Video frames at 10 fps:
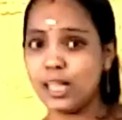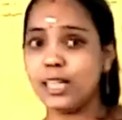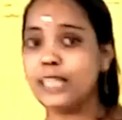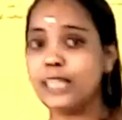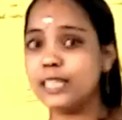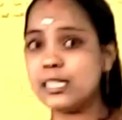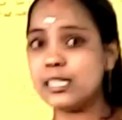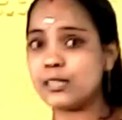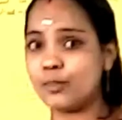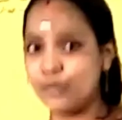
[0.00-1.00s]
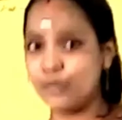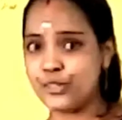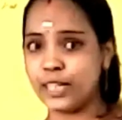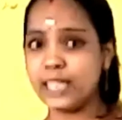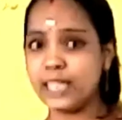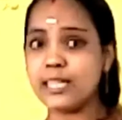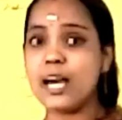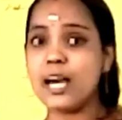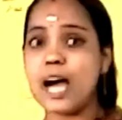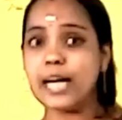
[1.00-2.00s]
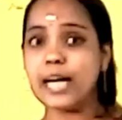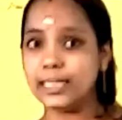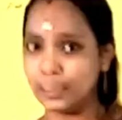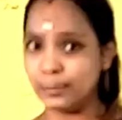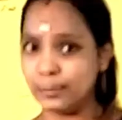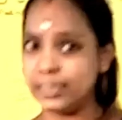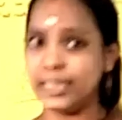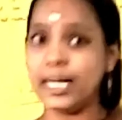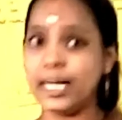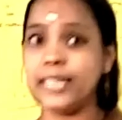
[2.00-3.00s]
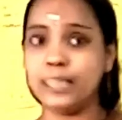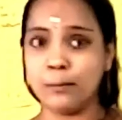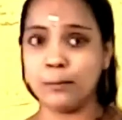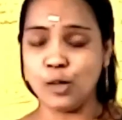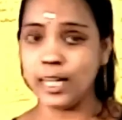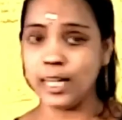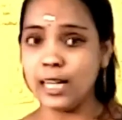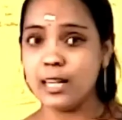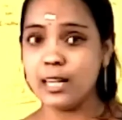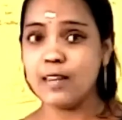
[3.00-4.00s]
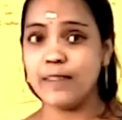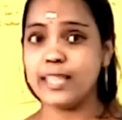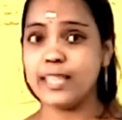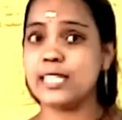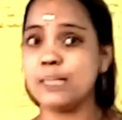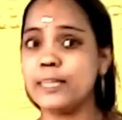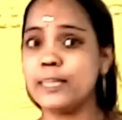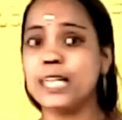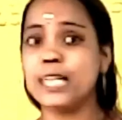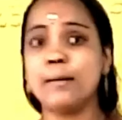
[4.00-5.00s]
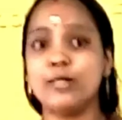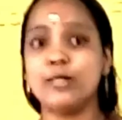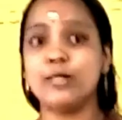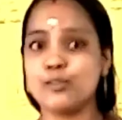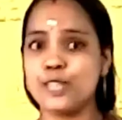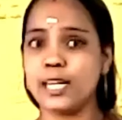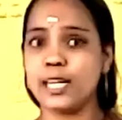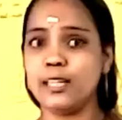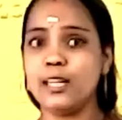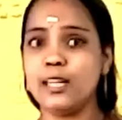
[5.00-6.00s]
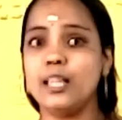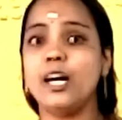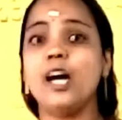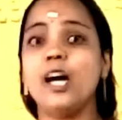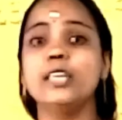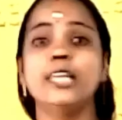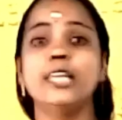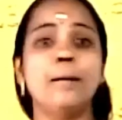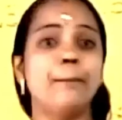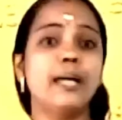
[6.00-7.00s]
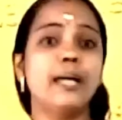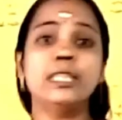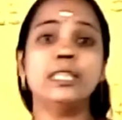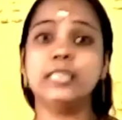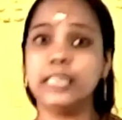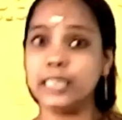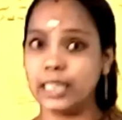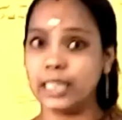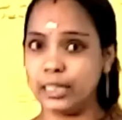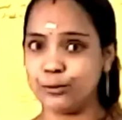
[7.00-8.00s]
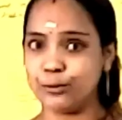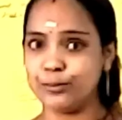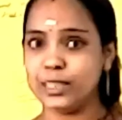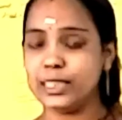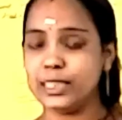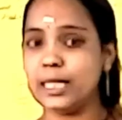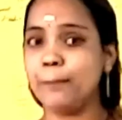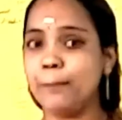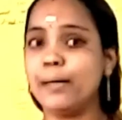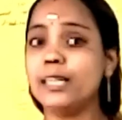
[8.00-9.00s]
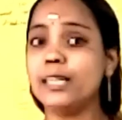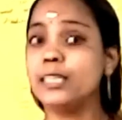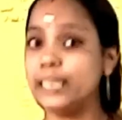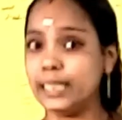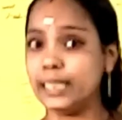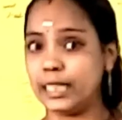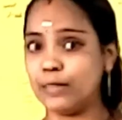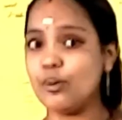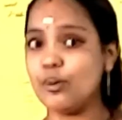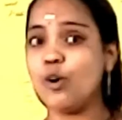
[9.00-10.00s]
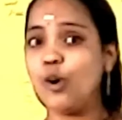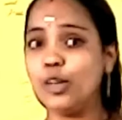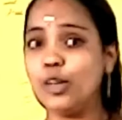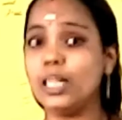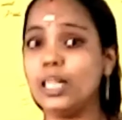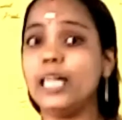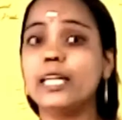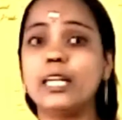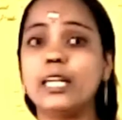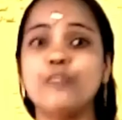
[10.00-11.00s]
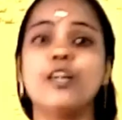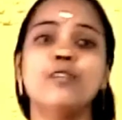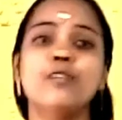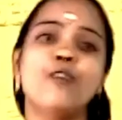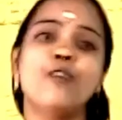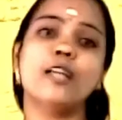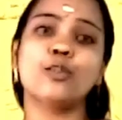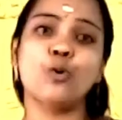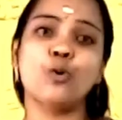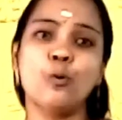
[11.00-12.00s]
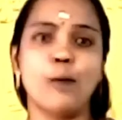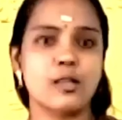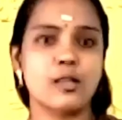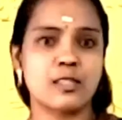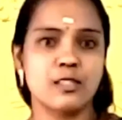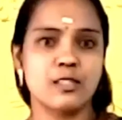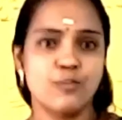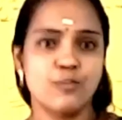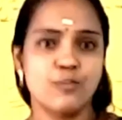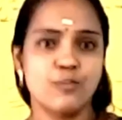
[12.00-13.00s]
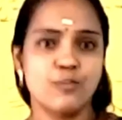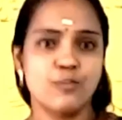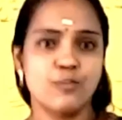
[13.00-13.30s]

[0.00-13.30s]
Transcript: In this question is another method, another model. What is the special about this question? The number didn't give. The number didn't give. Only given one clue box. Which box?